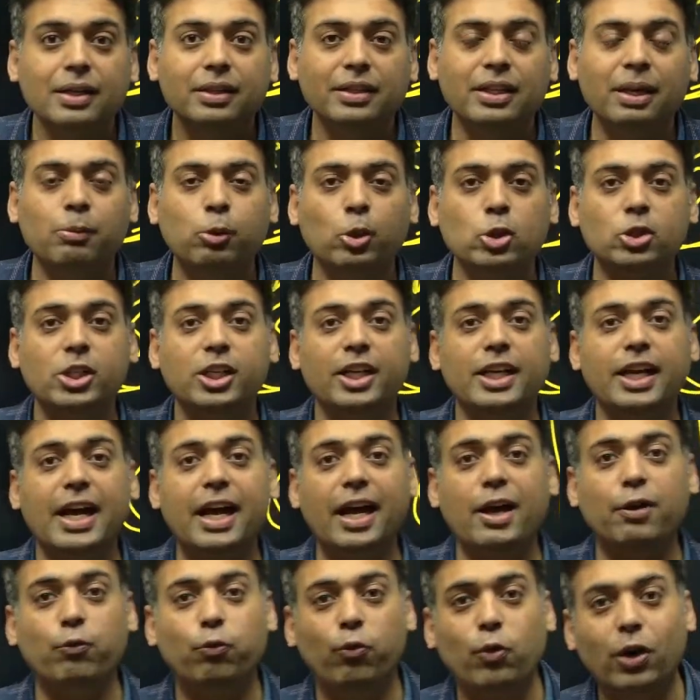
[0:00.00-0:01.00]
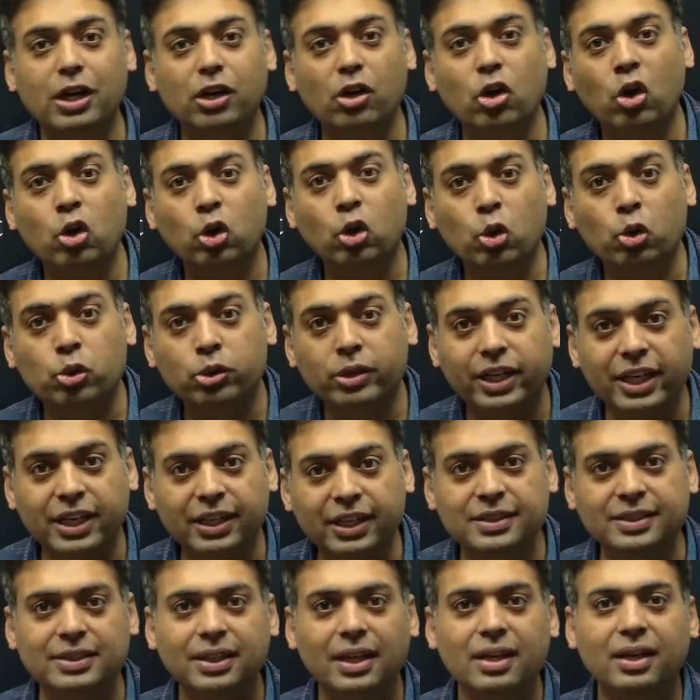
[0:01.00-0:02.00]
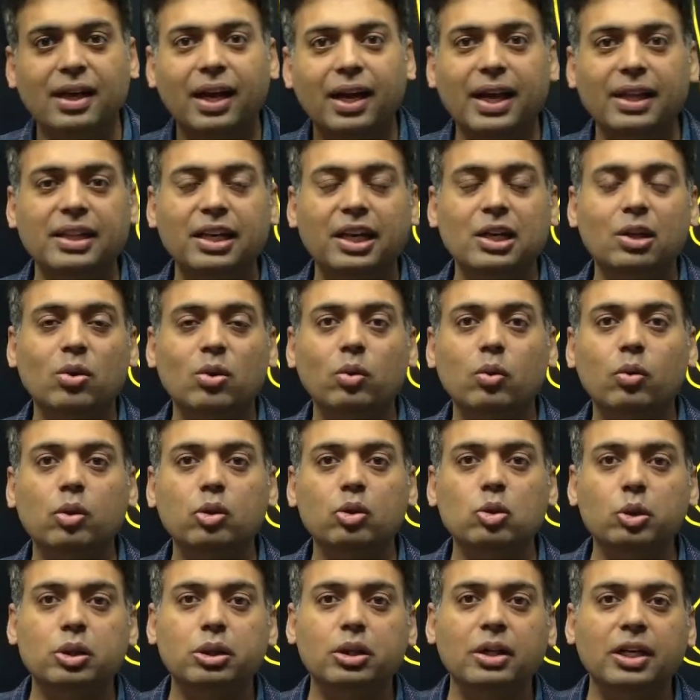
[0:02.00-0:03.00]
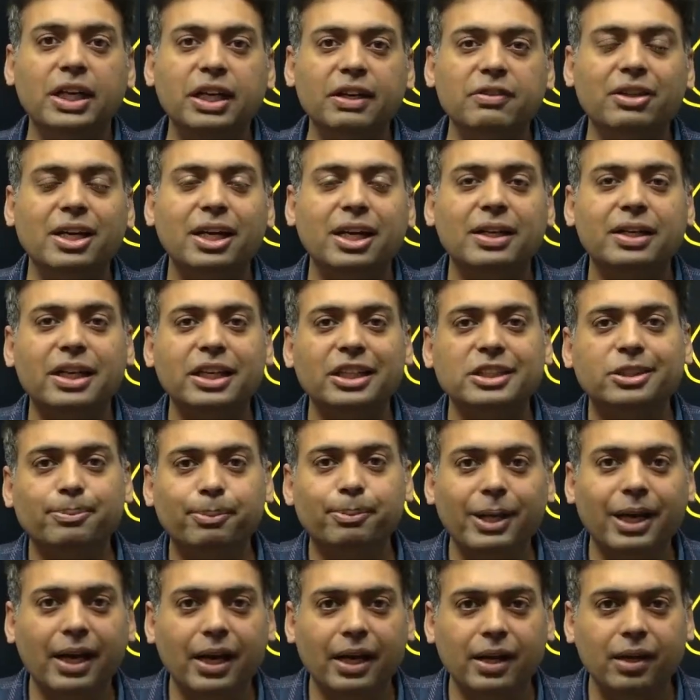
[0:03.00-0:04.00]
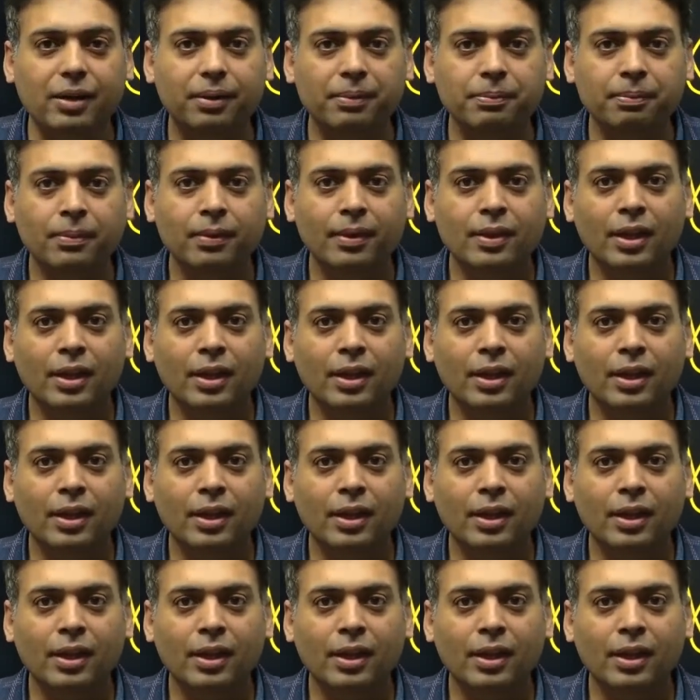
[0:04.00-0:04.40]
They mostly have 1 or 2 kids, and they don't want to leave their kids behind,